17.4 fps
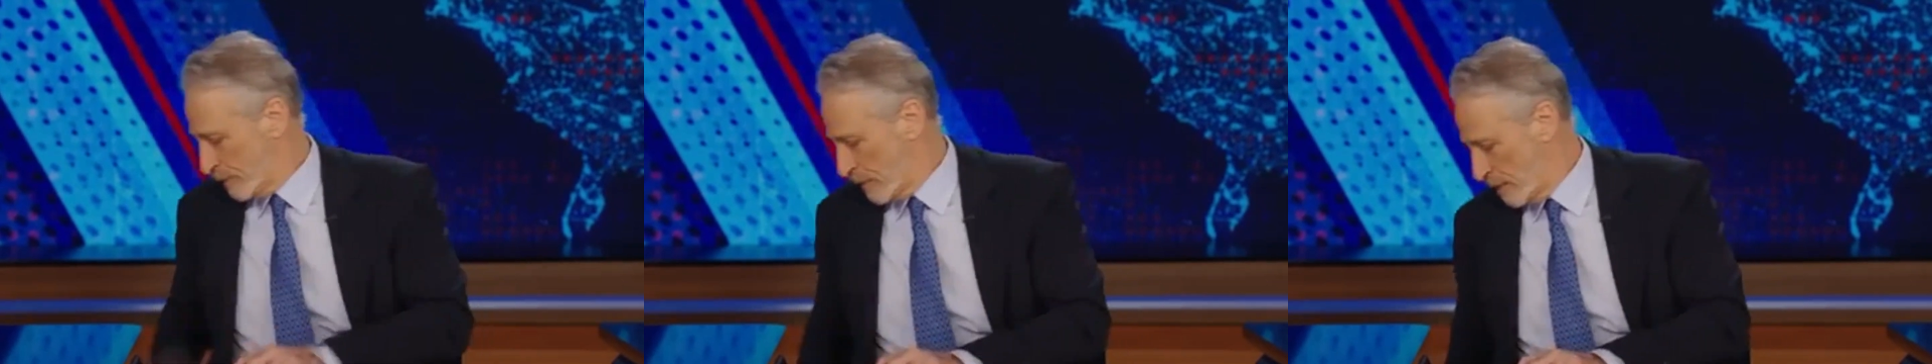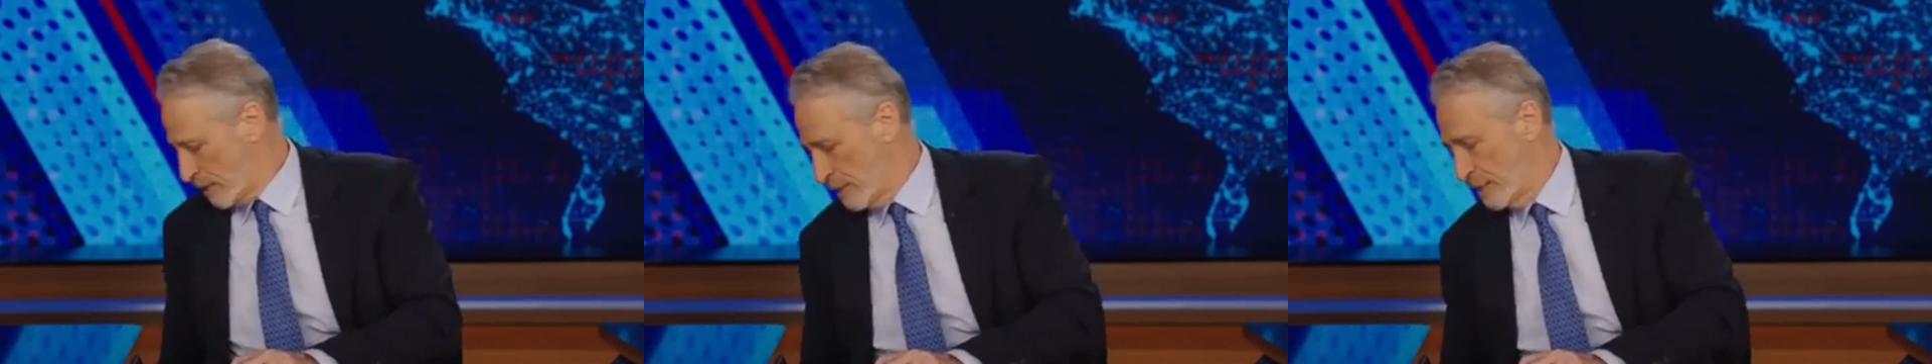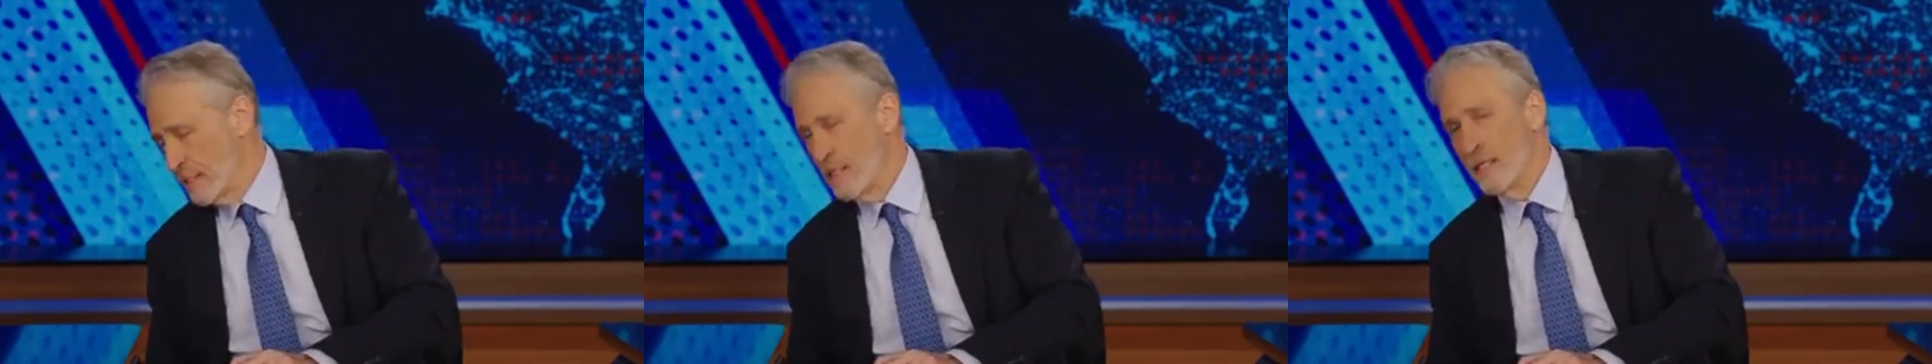
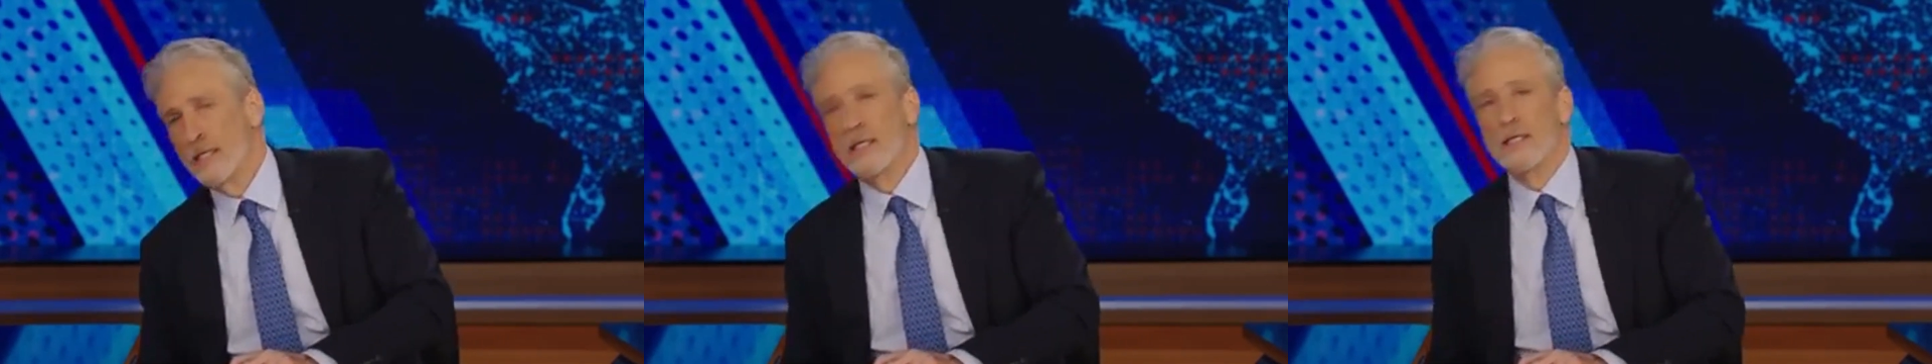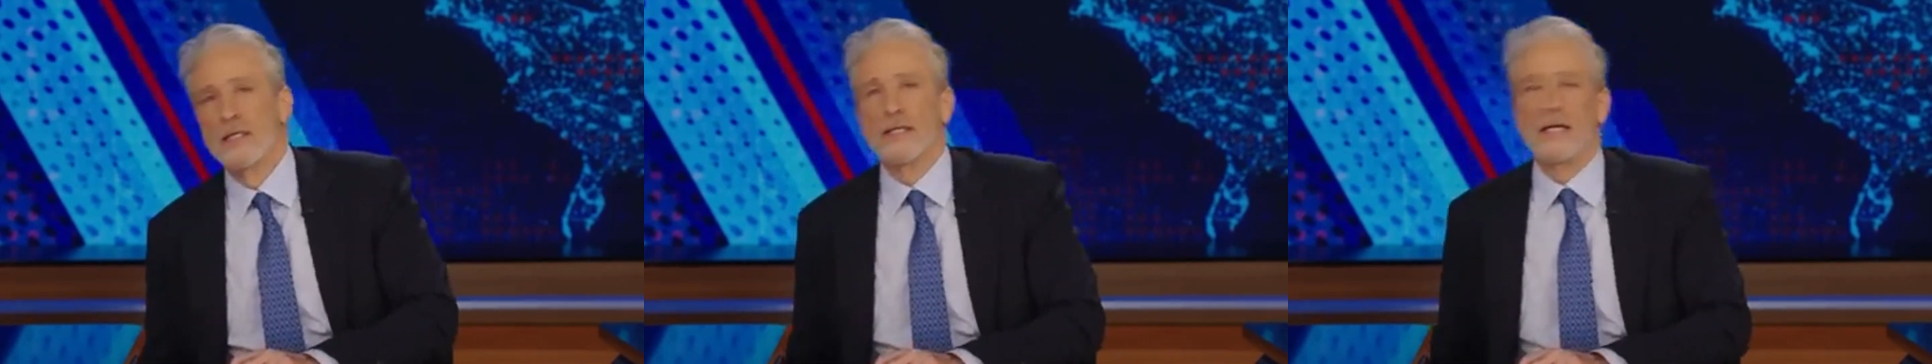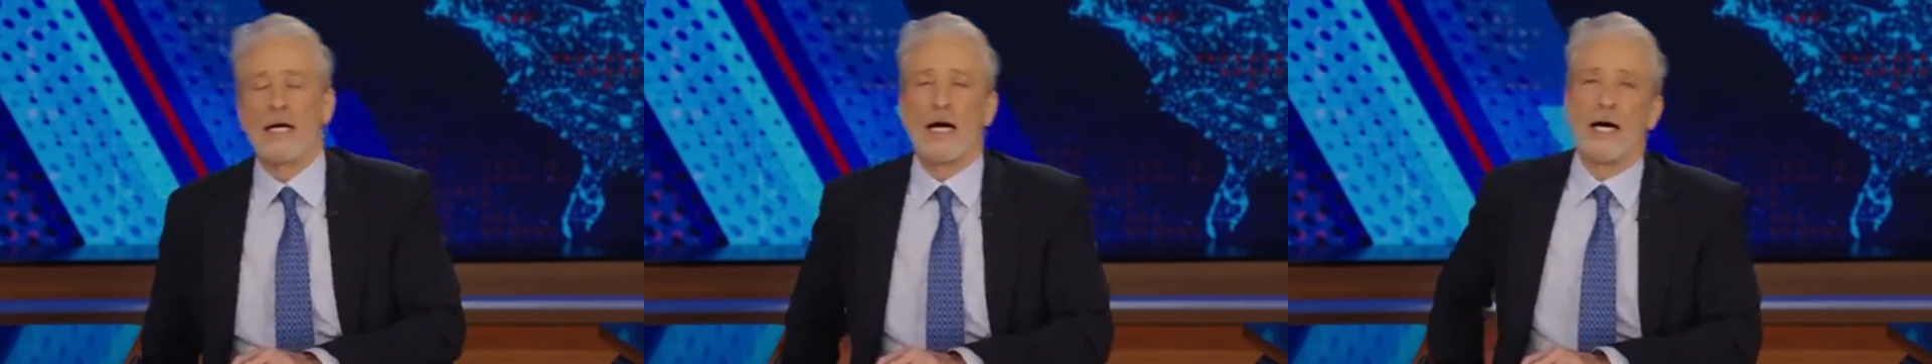When Obama
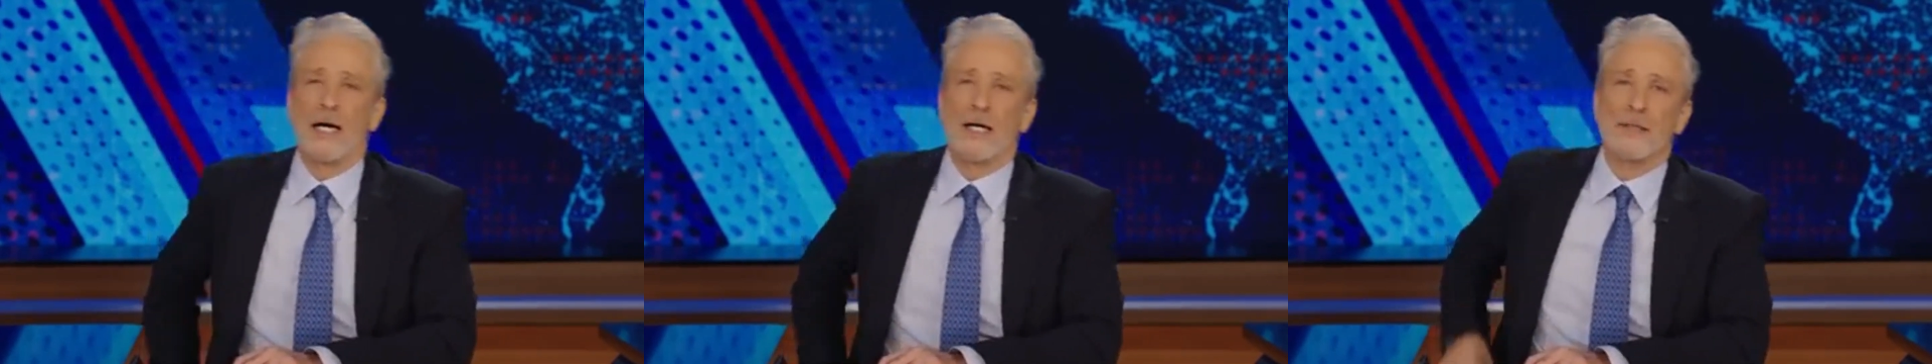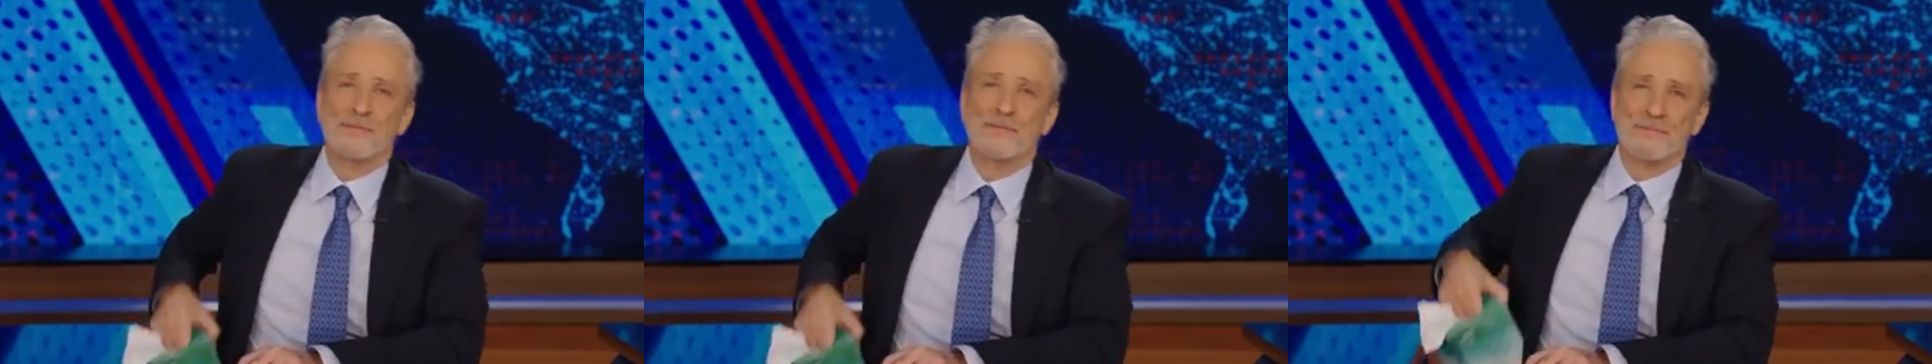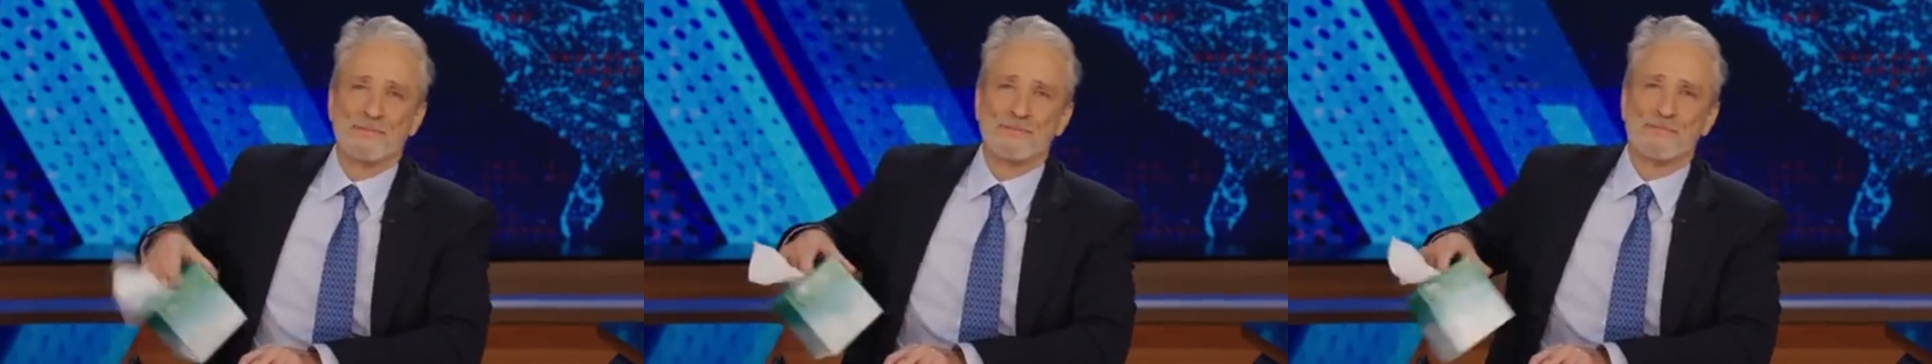took
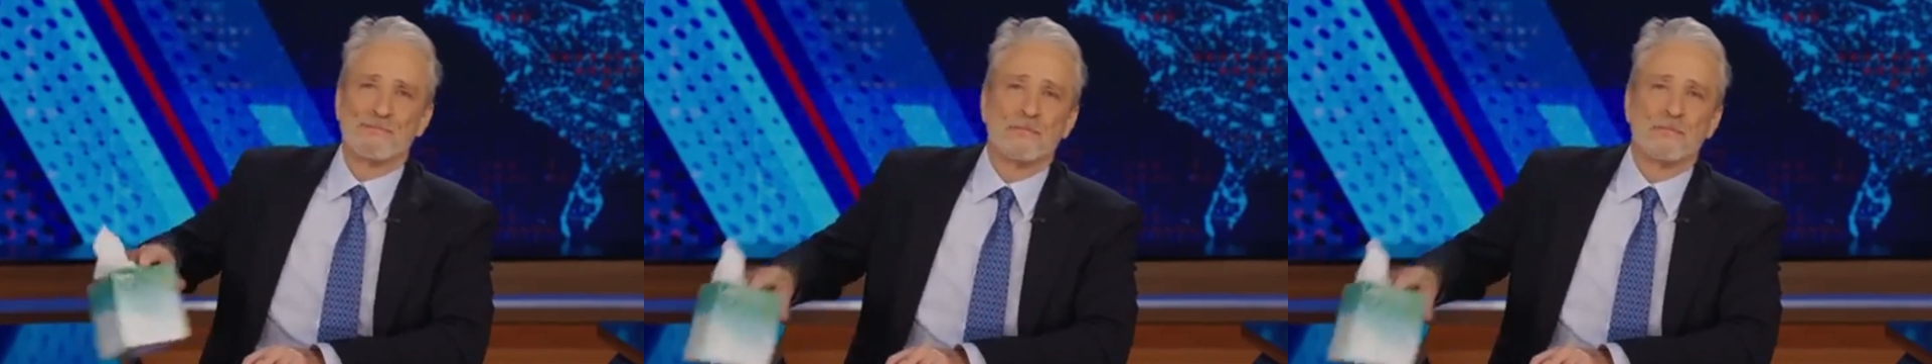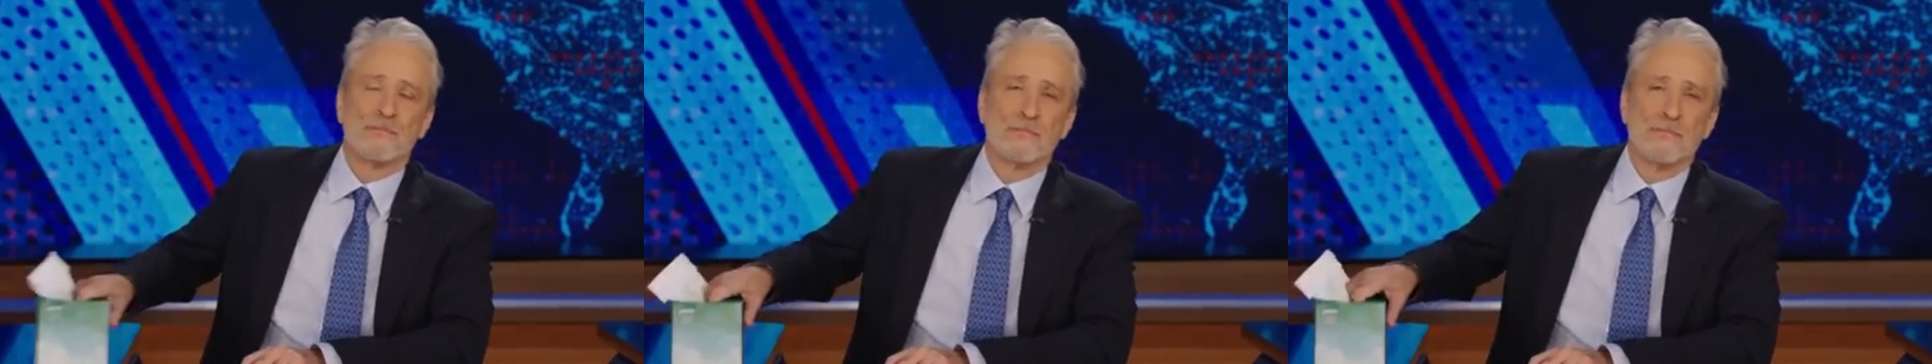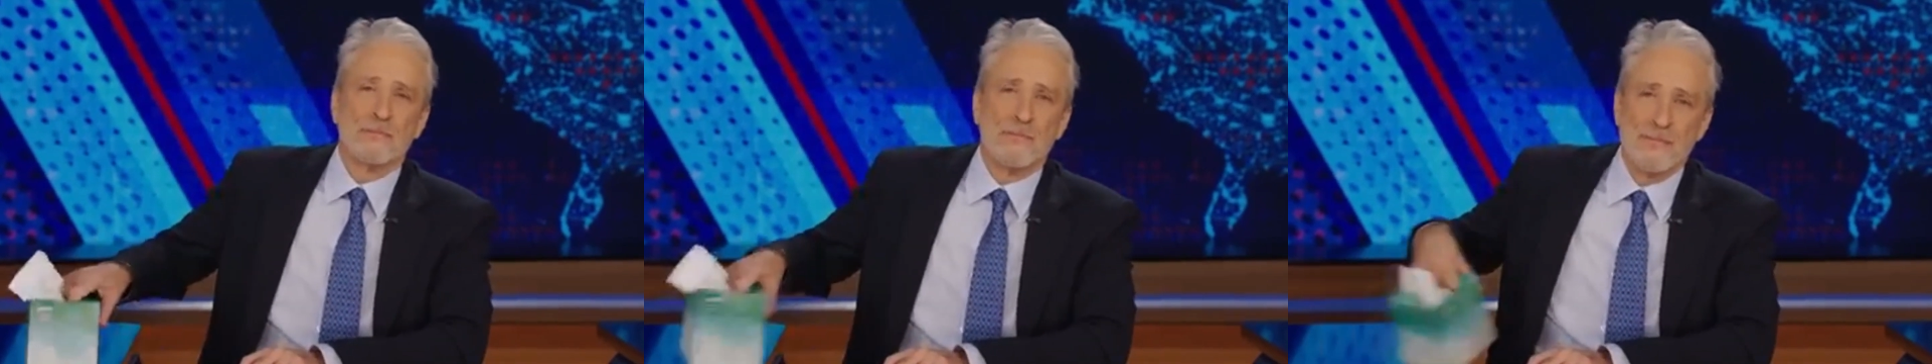office,
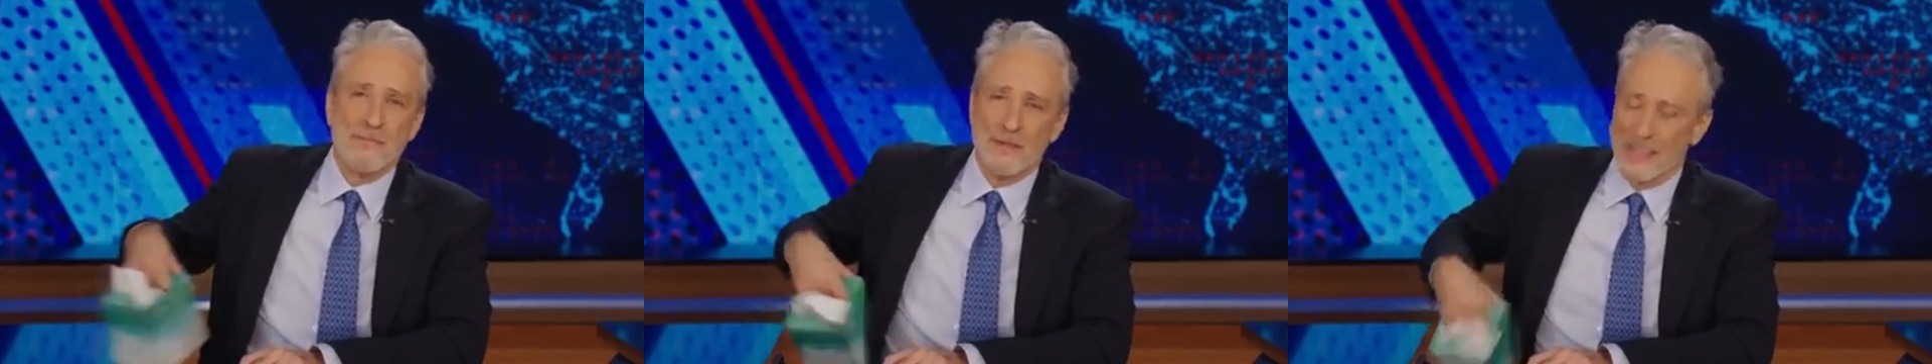Stewart